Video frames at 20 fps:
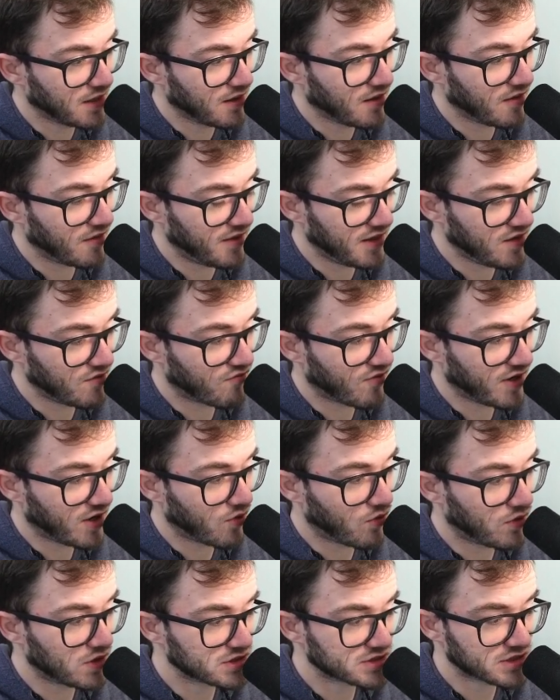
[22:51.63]
the
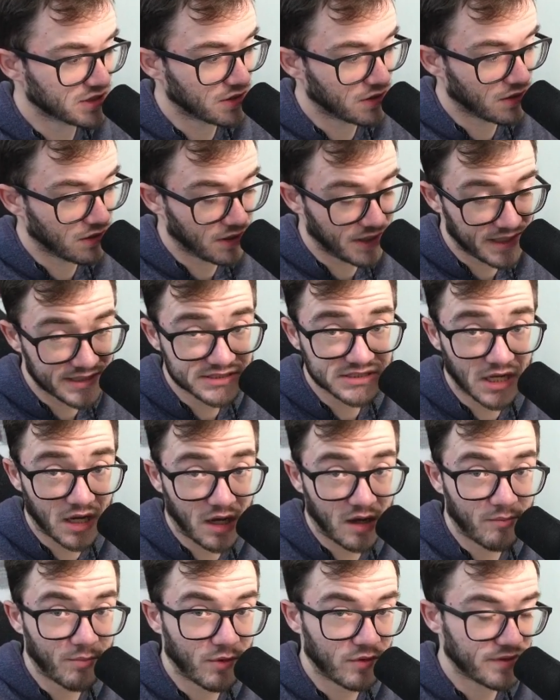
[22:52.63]
Rayquaza is
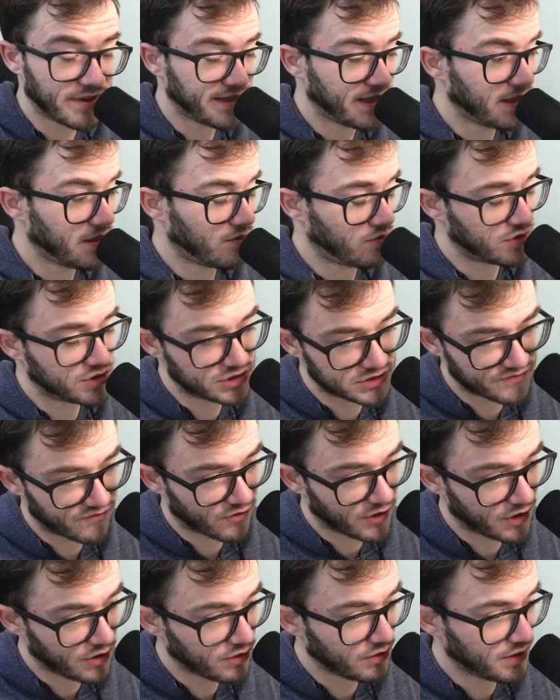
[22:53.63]
up on the year, which is
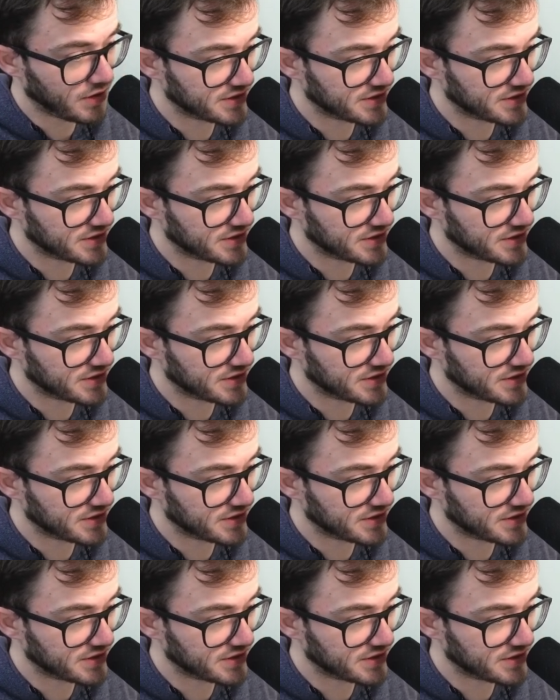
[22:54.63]
very good.